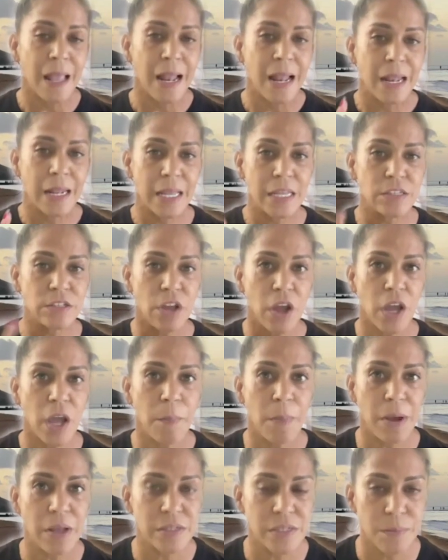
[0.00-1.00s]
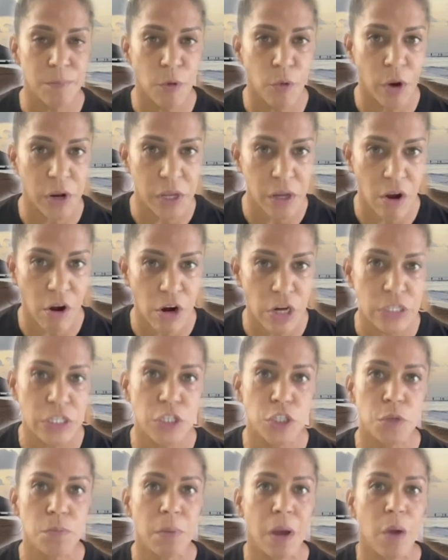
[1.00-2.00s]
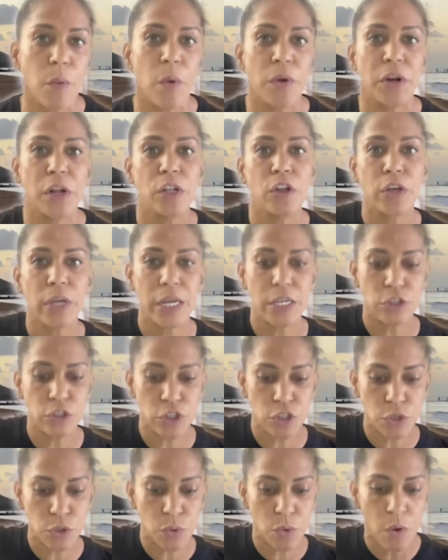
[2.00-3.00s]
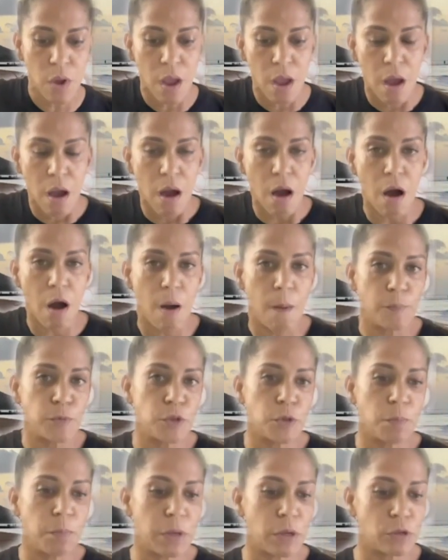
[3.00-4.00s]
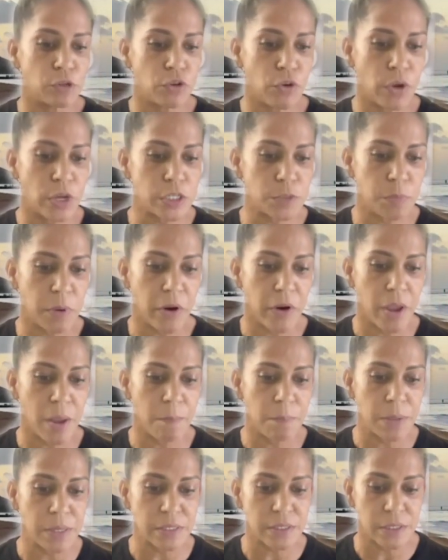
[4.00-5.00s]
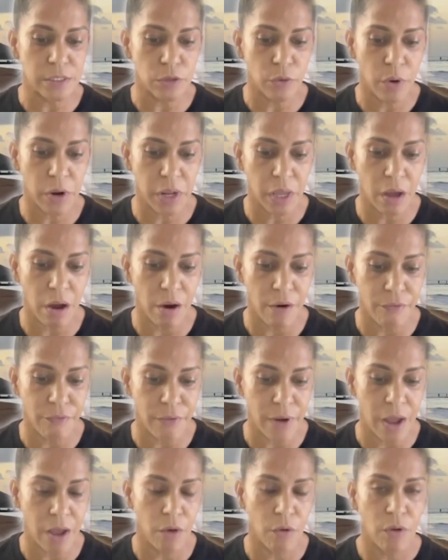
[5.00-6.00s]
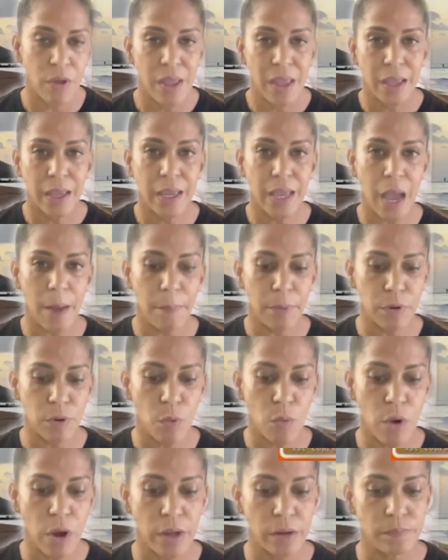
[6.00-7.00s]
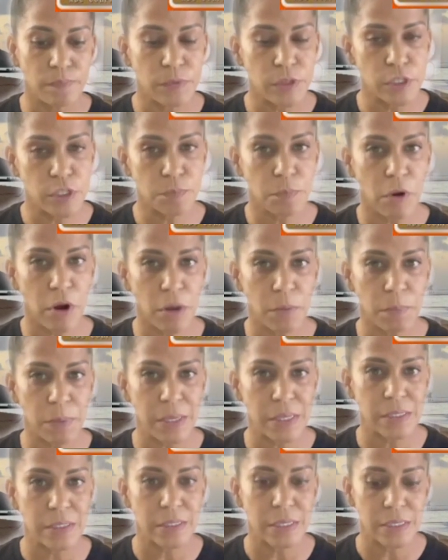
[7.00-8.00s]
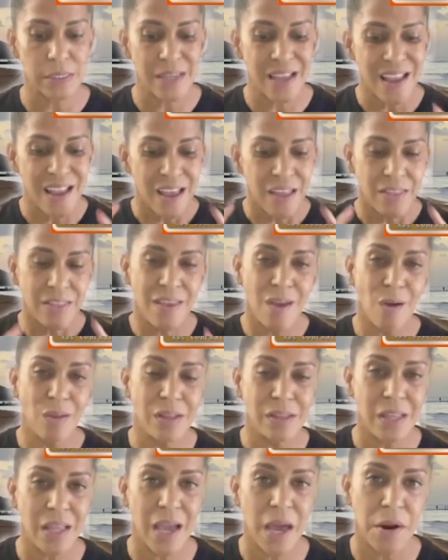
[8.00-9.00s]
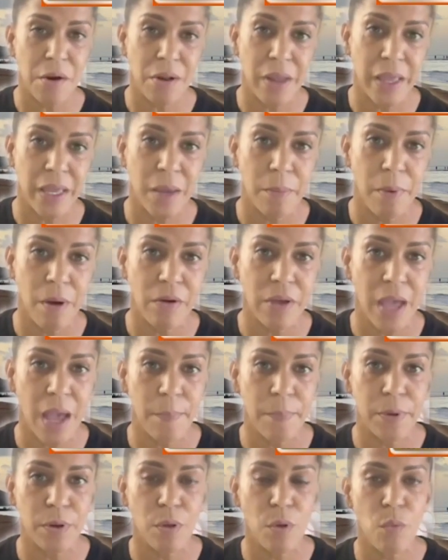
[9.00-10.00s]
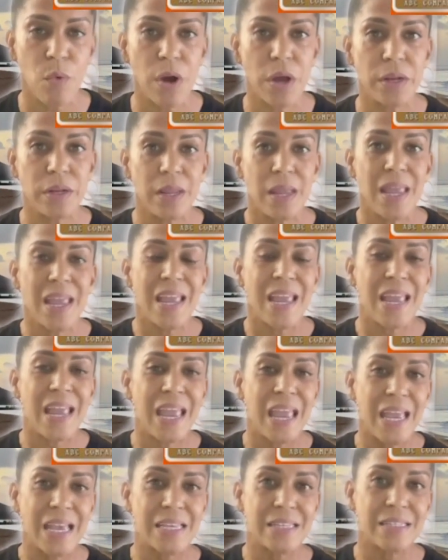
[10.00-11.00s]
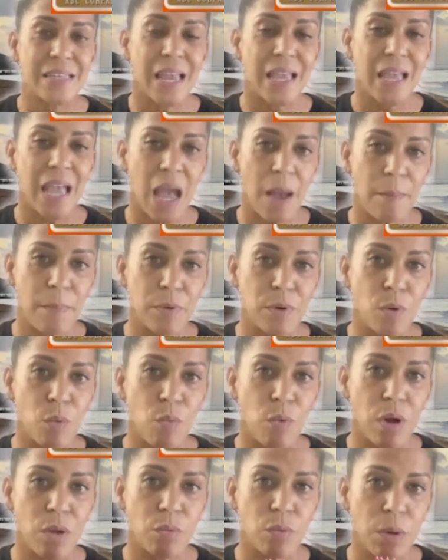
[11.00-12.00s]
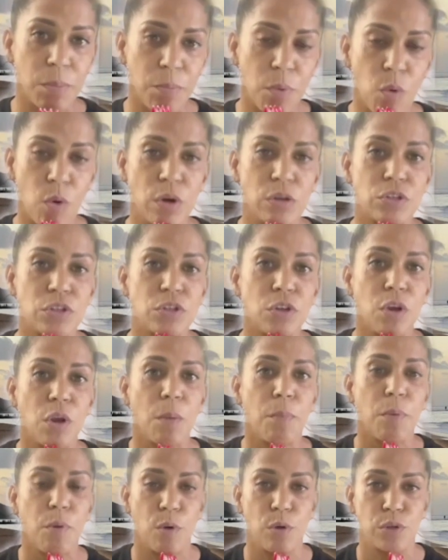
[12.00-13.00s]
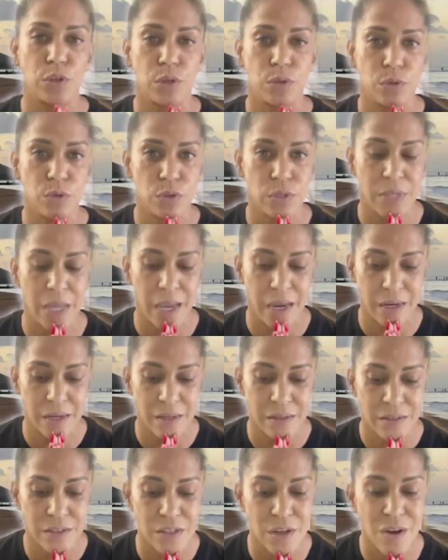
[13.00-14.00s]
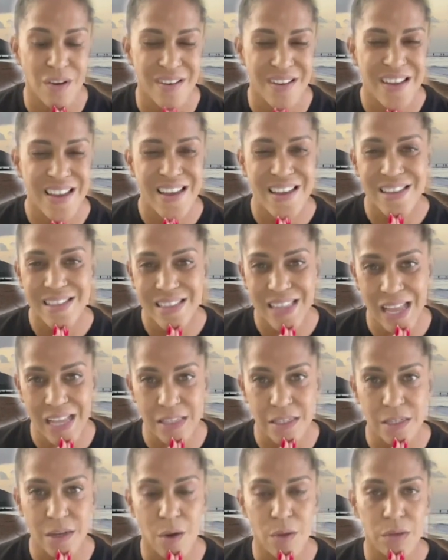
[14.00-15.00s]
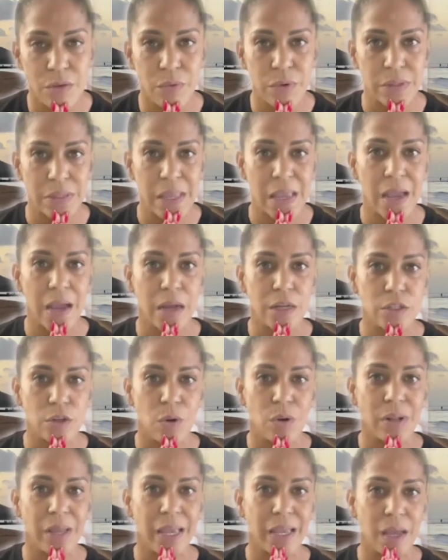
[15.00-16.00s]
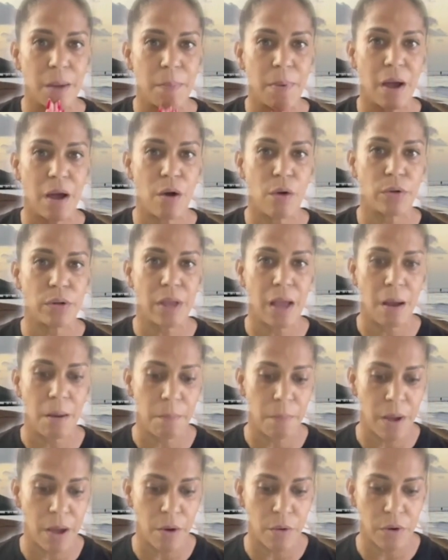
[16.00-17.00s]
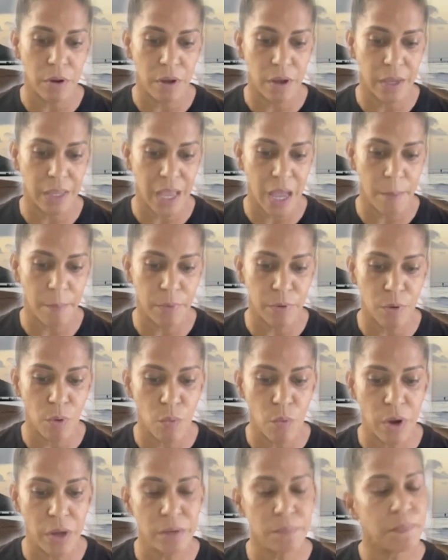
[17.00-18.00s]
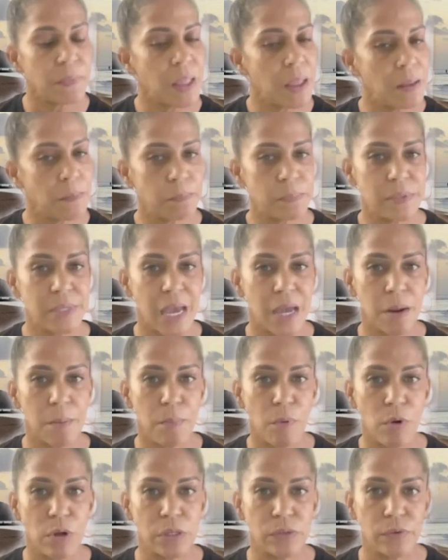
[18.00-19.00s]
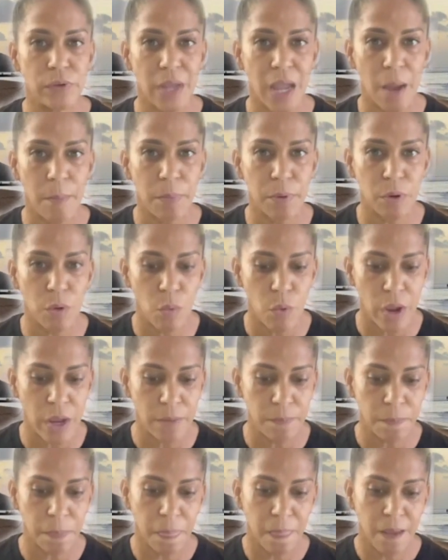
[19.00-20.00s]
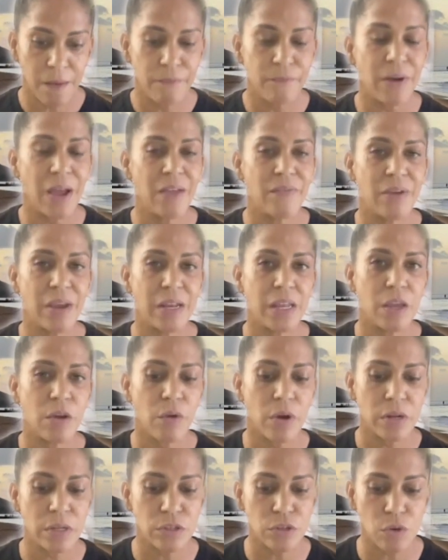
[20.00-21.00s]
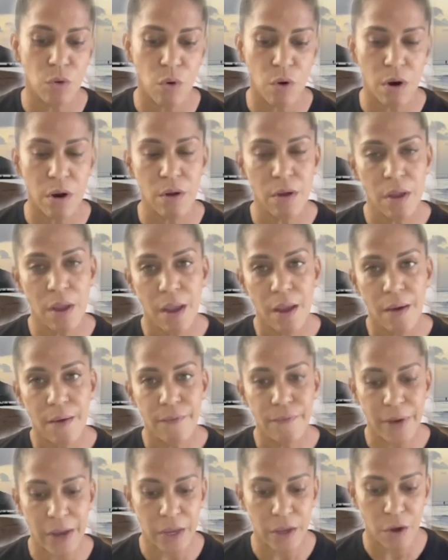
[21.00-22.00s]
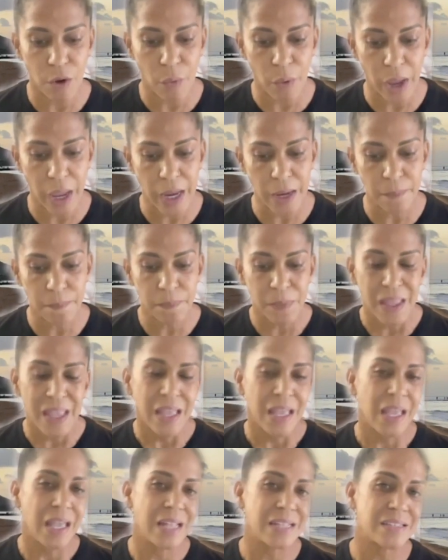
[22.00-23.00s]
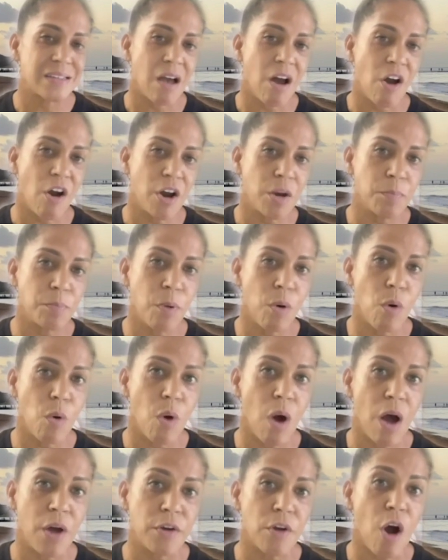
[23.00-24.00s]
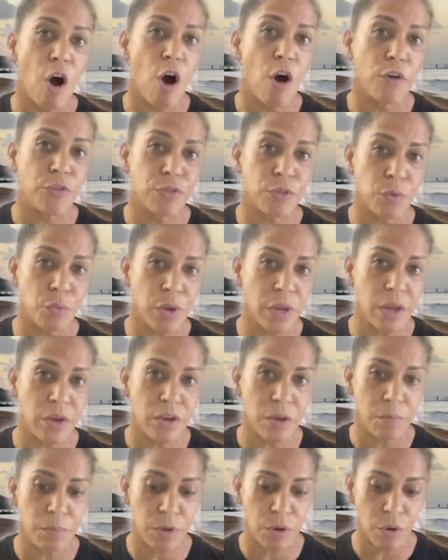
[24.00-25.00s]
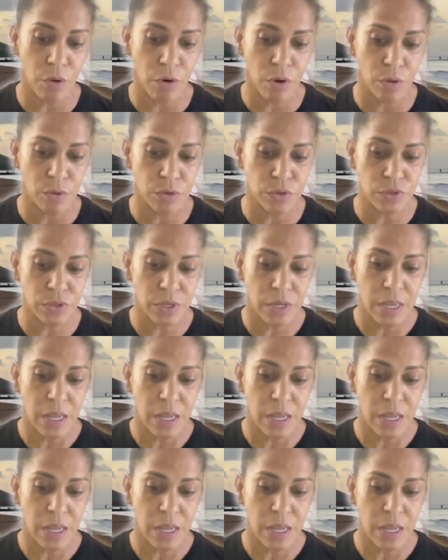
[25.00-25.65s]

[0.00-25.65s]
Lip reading: Let's talk about some credit cards that you might want to look into to build your Experian Business Credit Card File. Capital One, Spark Business. The only thing I don't like about Capital One is that Capital One reports to your personal side. So that's the only thing I don't like about Capital One. Data points for Capital One, 580 credit score, FICO 8. It's a hard pull on all three of your bureaus.